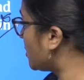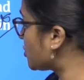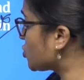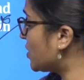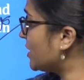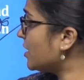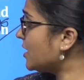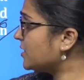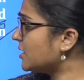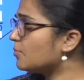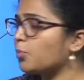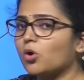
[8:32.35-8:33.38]
So here
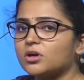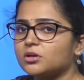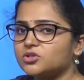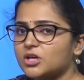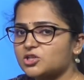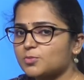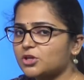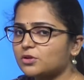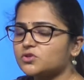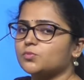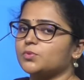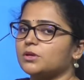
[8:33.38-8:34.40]
the judgment
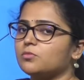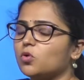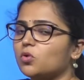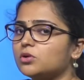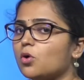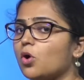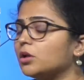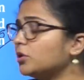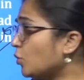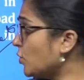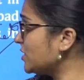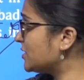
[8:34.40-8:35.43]
of Supreme Court,
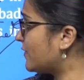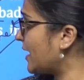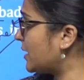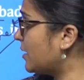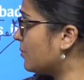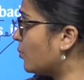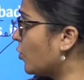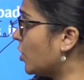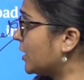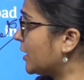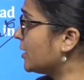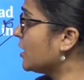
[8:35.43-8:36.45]
although is very
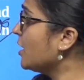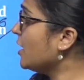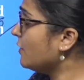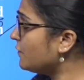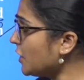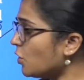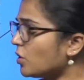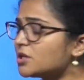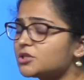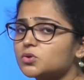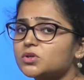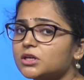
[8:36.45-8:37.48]
important, we
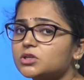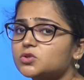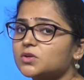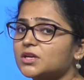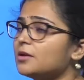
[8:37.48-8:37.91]
also need to